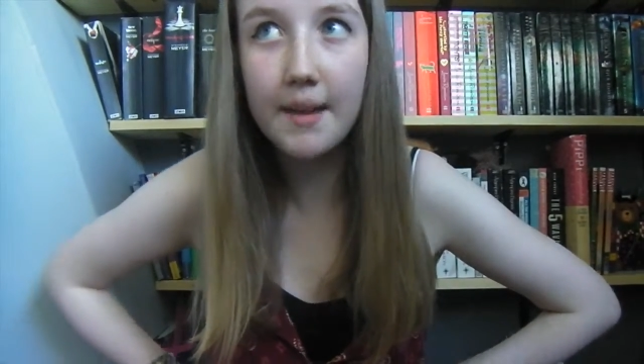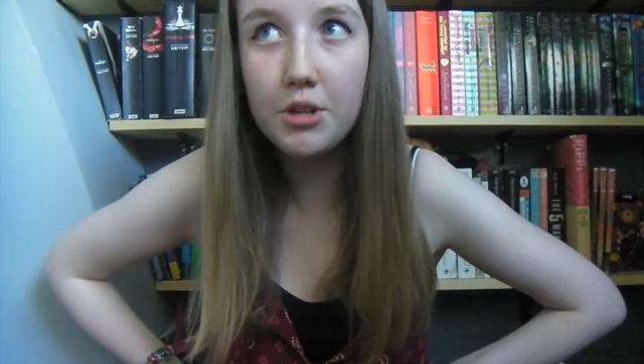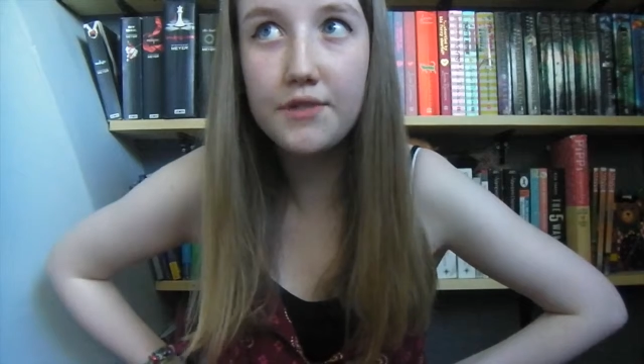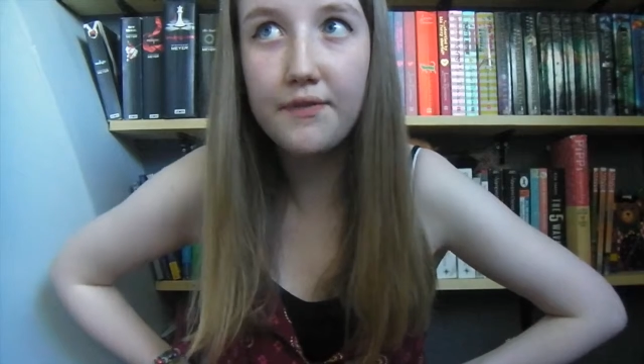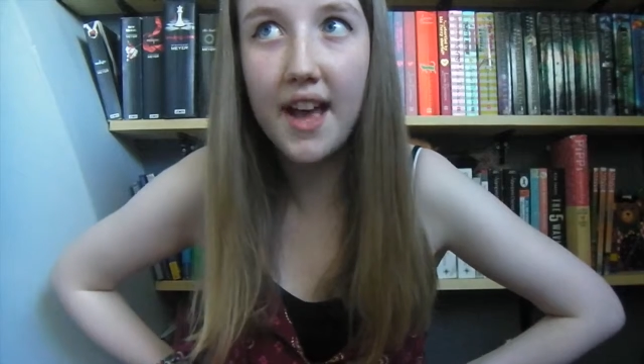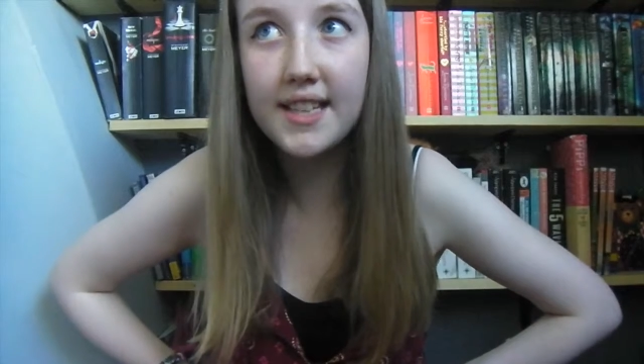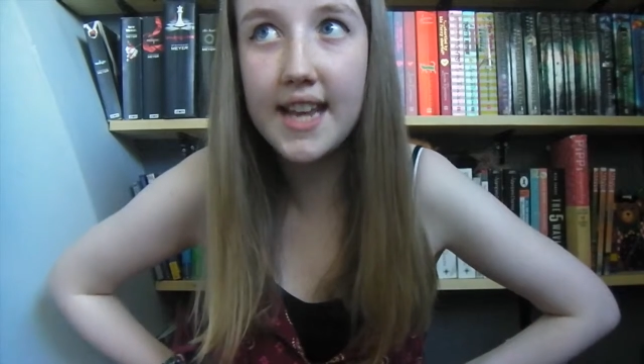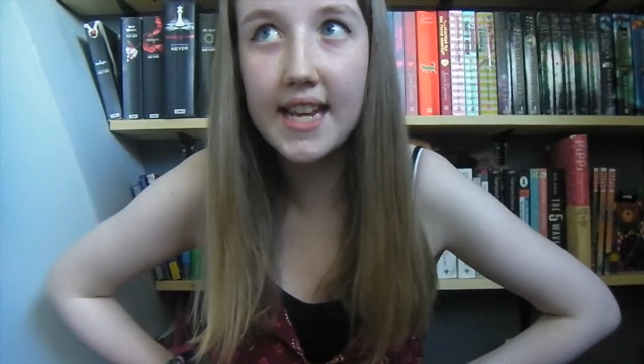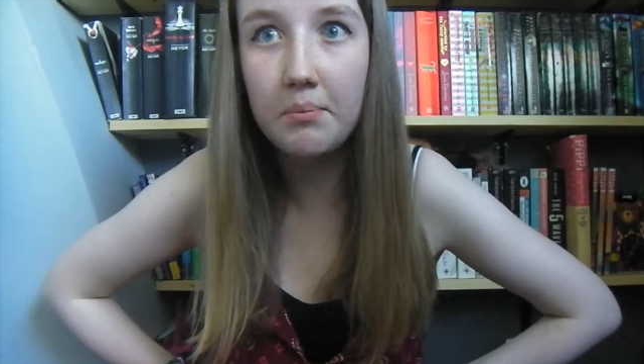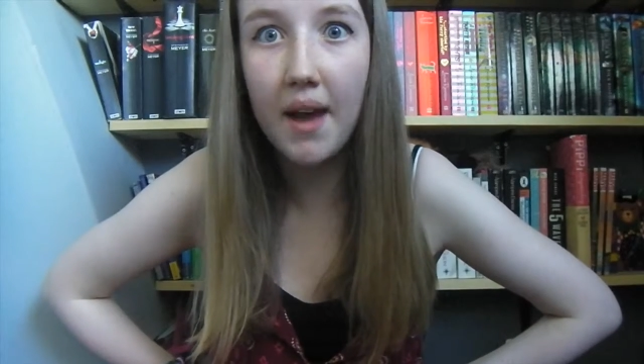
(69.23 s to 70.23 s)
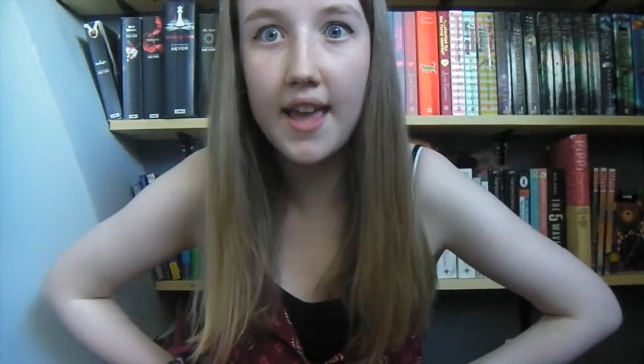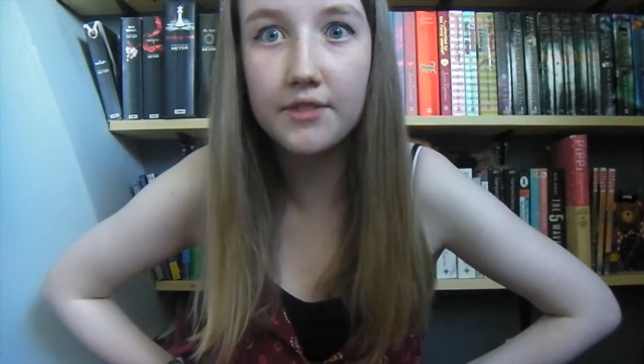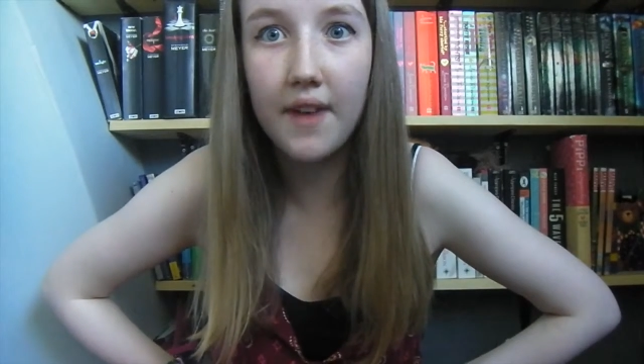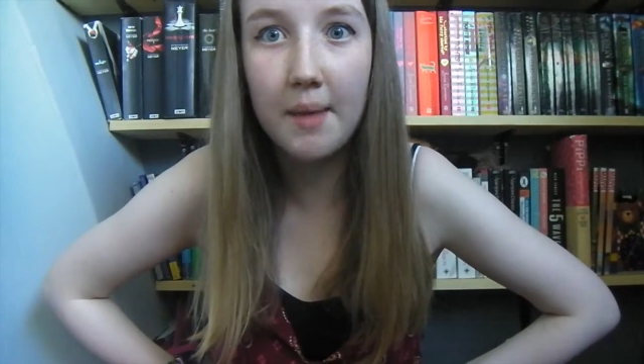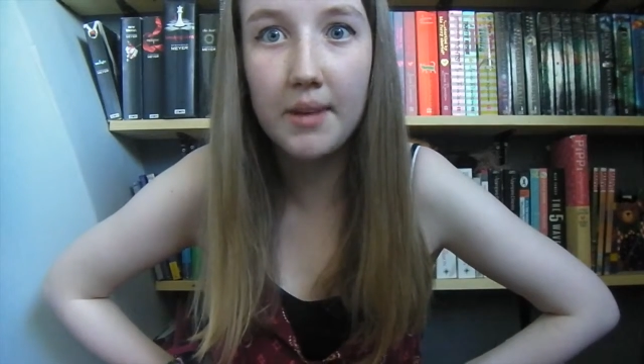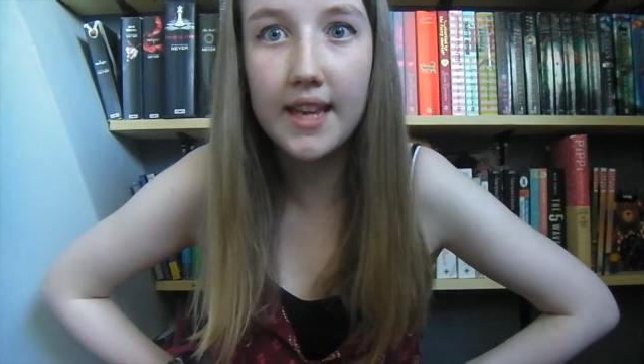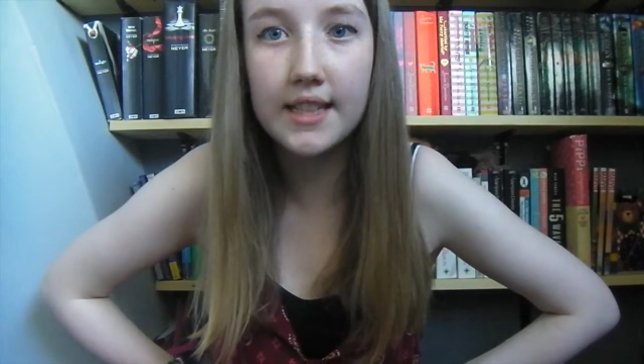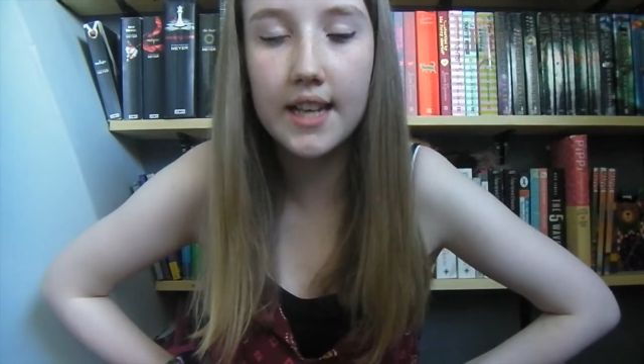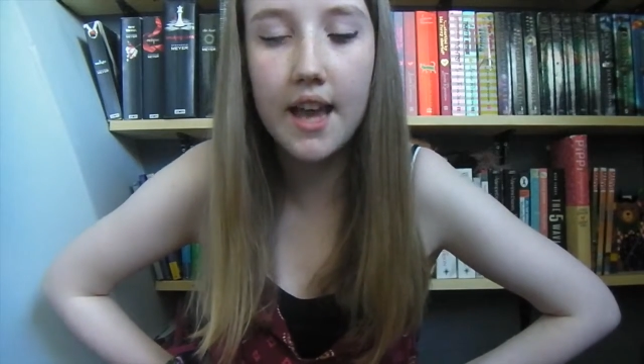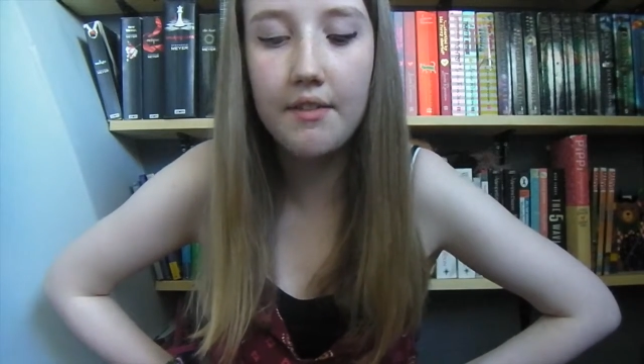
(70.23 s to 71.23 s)
I'm just fascinated by his family and
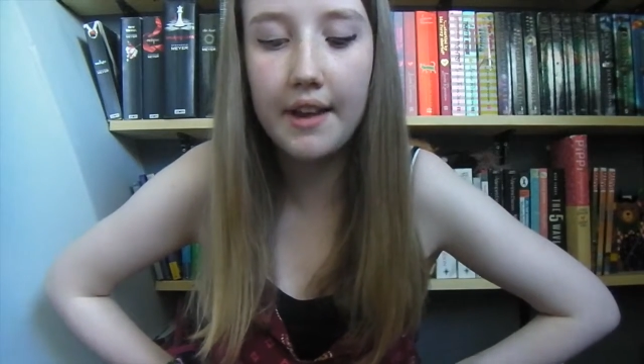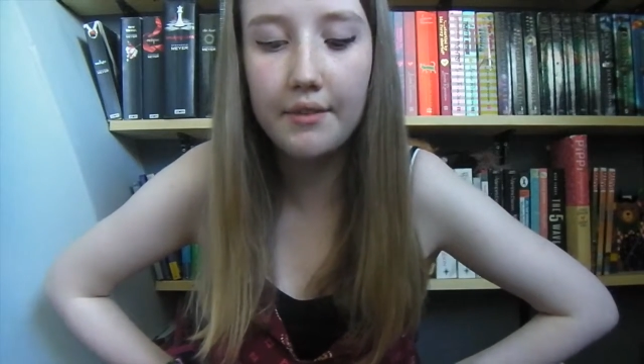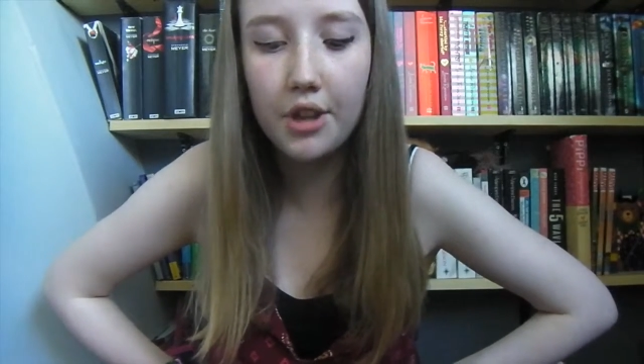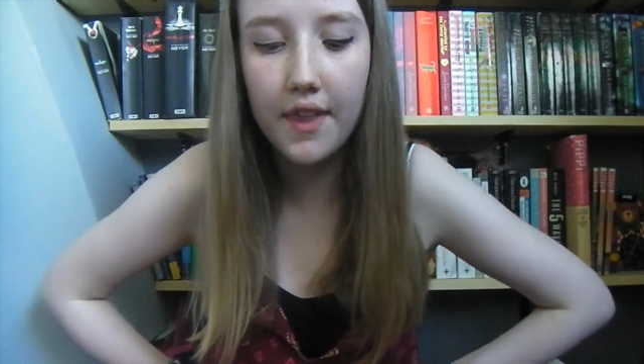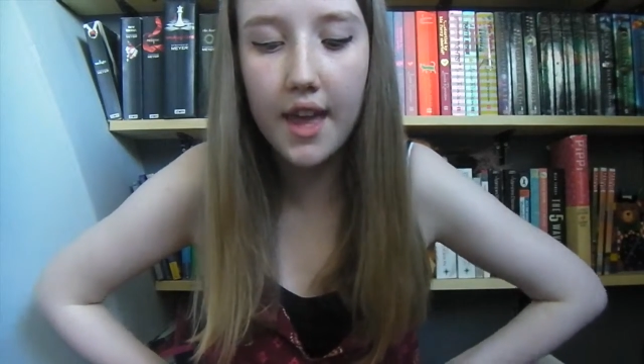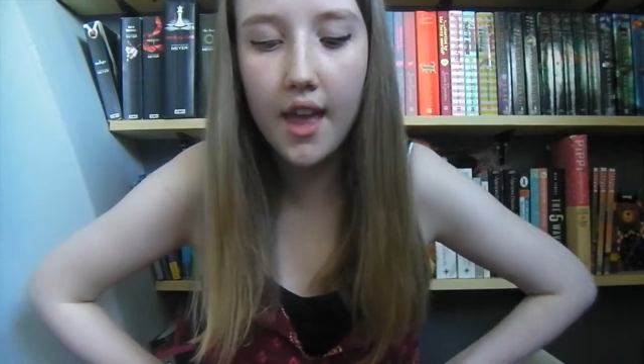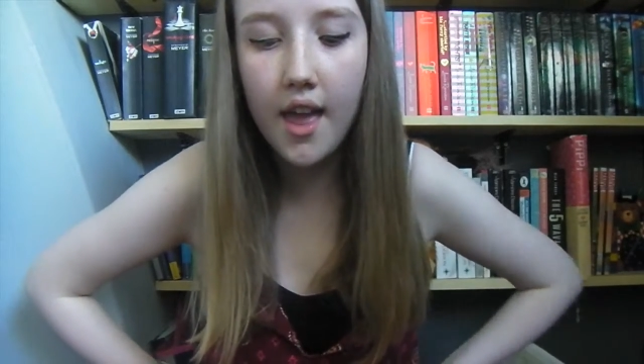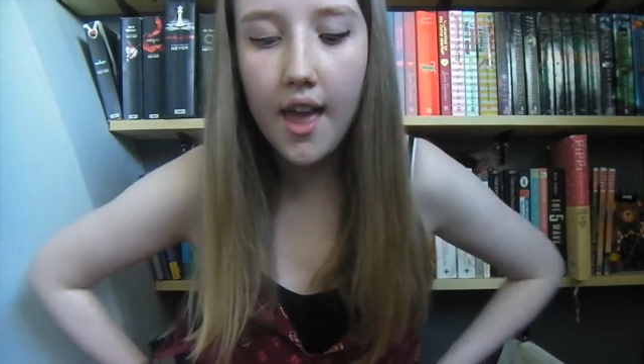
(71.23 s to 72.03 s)
his life and everything,